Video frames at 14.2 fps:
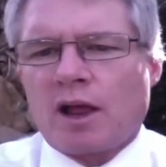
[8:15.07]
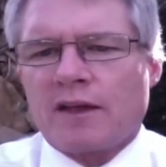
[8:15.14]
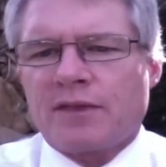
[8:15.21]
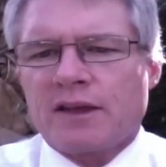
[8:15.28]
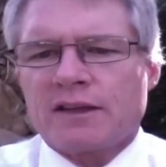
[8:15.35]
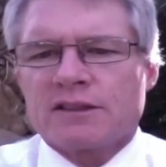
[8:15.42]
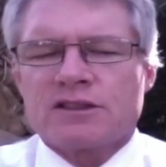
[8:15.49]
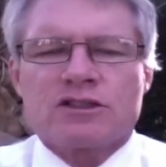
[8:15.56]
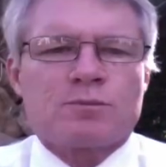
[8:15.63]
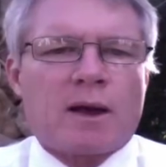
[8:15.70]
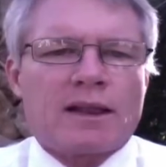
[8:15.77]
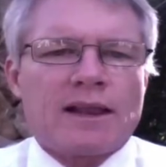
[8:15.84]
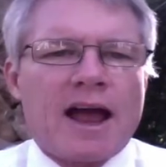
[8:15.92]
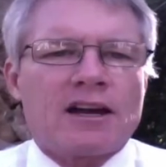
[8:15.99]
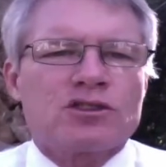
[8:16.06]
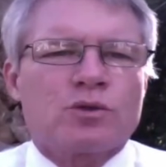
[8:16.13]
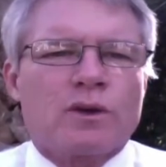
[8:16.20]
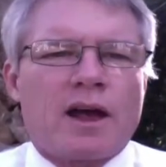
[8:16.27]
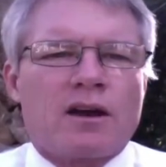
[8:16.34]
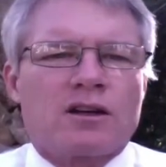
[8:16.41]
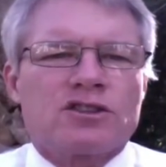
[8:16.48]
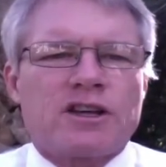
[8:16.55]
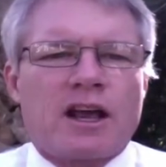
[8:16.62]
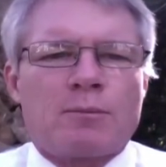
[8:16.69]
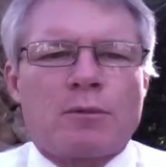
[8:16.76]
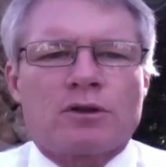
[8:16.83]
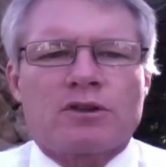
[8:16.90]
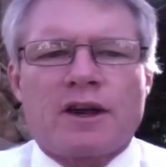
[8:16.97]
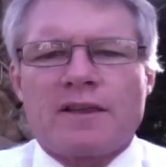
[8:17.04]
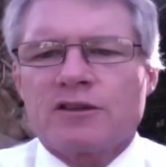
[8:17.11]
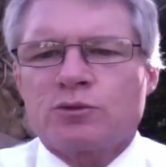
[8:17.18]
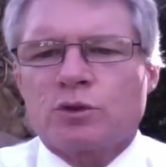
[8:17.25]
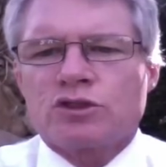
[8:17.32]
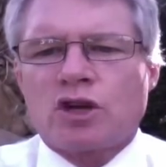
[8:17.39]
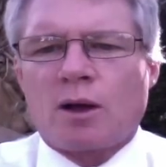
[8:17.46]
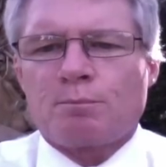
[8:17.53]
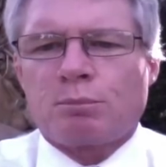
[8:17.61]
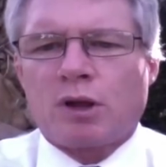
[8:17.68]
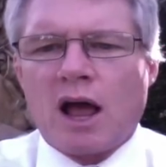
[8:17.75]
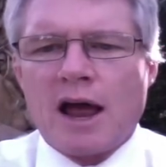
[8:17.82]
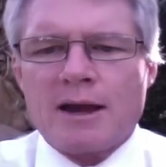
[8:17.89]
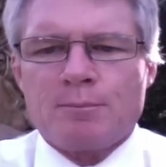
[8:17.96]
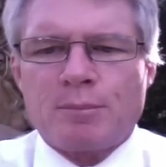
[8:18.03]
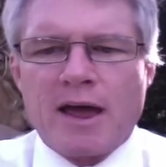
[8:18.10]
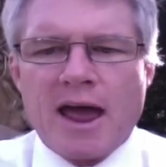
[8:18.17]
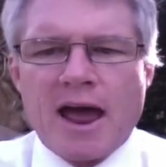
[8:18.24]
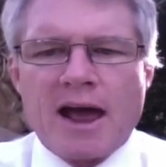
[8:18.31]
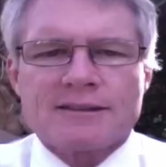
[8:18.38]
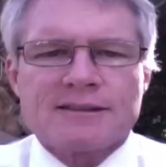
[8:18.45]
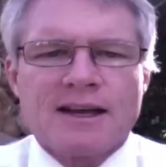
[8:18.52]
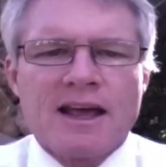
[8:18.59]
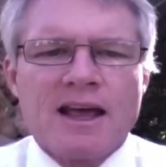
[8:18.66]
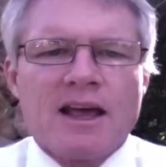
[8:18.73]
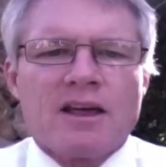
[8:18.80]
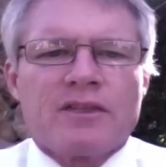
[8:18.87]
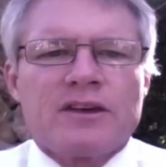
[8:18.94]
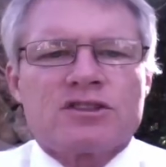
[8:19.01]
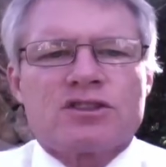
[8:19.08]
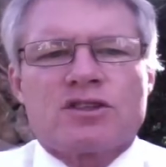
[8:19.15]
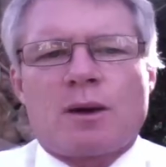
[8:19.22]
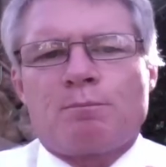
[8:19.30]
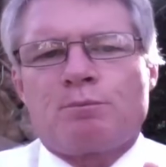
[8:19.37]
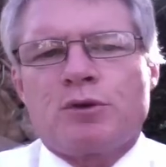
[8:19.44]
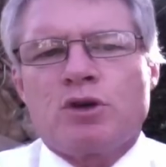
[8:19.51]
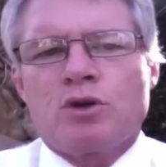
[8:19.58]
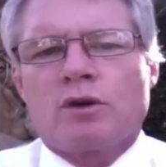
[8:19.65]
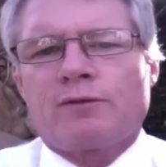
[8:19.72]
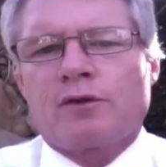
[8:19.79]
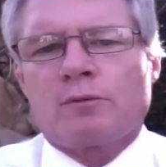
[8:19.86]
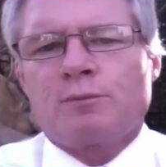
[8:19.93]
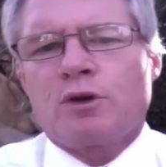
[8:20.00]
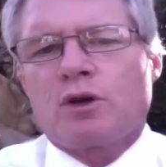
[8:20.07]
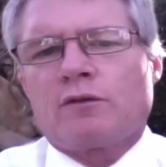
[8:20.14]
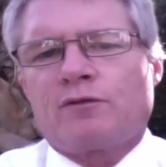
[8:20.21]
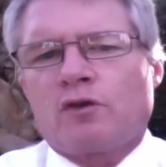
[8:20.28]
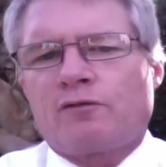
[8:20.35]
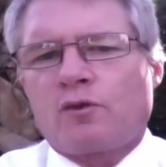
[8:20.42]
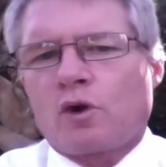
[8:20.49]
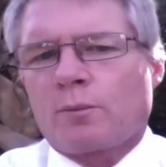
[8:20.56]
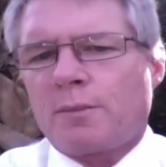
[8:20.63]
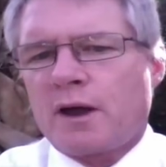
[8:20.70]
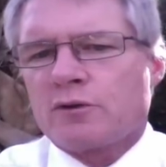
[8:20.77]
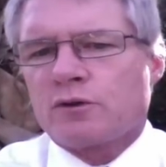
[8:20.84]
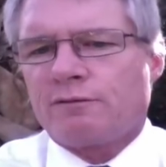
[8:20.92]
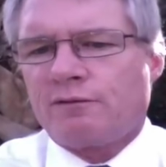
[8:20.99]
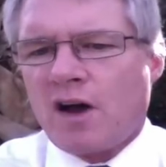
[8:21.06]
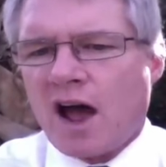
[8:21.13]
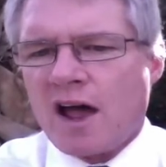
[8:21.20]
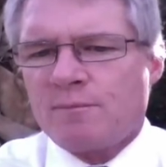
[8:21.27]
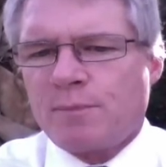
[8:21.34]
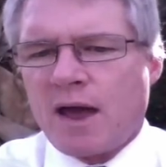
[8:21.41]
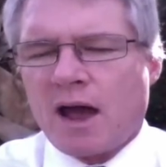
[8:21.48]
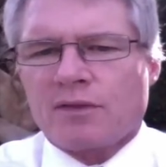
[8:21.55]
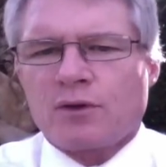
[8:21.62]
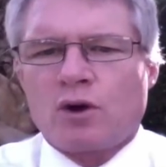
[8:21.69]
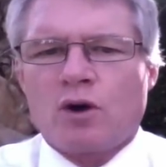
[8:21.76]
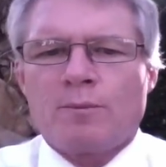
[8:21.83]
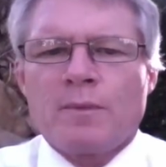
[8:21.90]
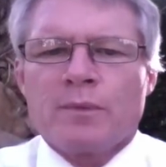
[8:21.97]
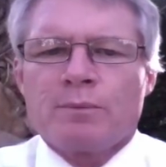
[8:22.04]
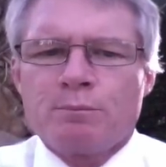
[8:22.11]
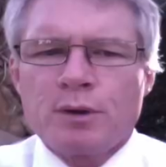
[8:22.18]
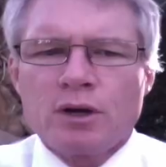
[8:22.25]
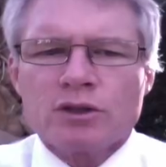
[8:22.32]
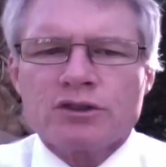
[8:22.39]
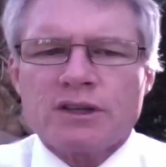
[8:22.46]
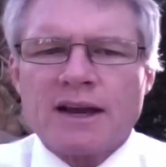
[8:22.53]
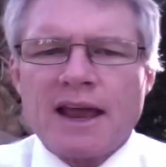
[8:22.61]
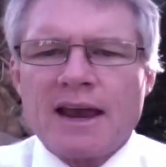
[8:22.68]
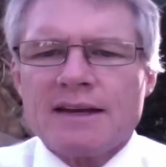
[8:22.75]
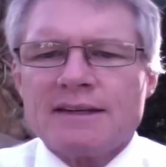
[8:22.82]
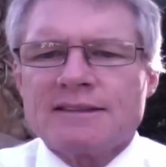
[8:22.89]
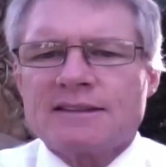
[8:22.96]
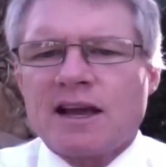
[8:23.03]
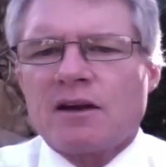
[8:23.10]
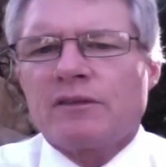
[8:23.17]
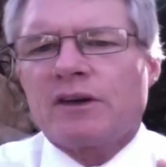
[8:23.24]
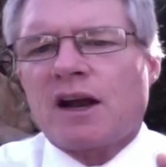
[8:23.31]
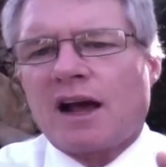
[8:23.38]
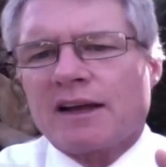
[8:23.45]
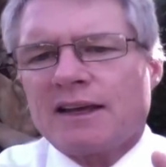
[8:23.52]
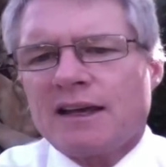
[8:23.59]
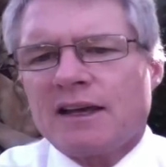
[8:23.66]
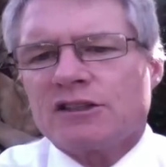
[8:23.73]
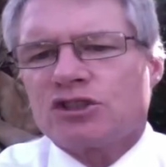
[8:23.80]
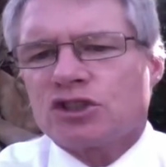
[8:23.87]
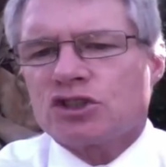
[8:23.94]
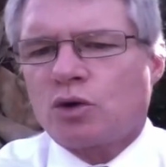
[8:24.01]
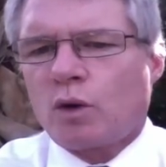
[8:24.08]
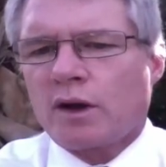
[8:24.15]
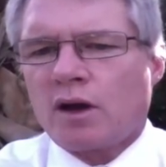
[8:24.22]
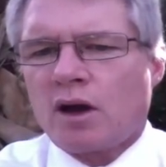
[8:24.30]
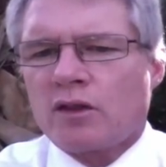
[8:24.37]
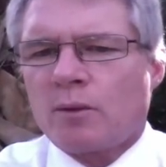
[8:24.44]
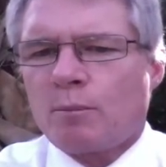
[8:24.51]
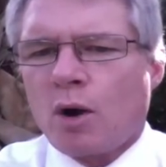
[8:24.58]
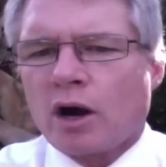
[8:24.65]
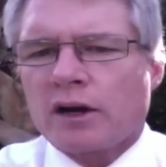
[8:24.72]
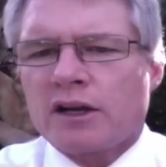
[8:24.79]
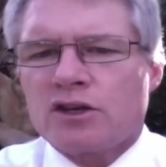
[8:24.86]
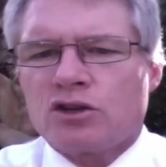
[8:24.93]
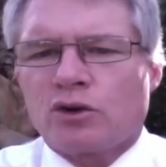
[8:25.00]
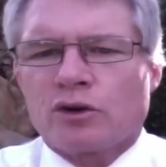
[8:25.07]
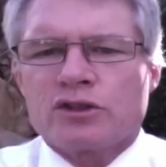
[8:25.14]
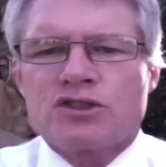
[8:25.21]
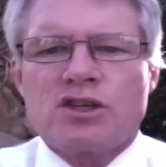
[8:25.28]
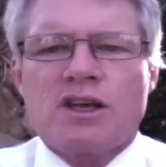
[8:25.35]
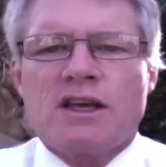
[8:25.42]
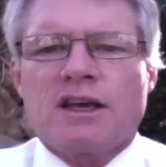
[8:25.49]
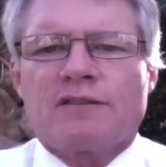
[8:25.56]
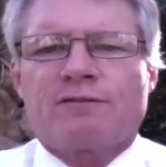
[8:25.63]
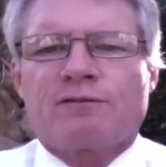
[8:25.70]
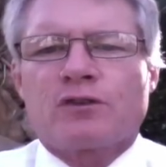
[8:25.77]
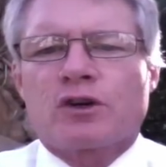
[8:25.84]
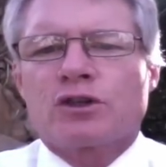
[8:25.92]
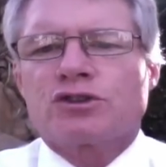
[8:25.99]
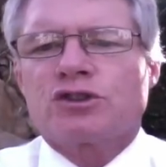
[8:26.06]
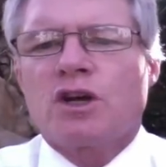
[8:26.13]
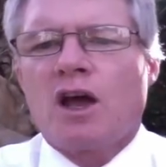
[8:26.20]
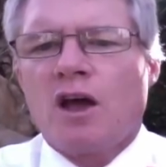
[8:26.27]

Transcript: I think this is my last one out on Sanibel today. This one's on Blind Pass. This is a beautiful, beautiful 4-bedroom, 5-bath home, built in '87. Again, just going on the market, you're seeing it first.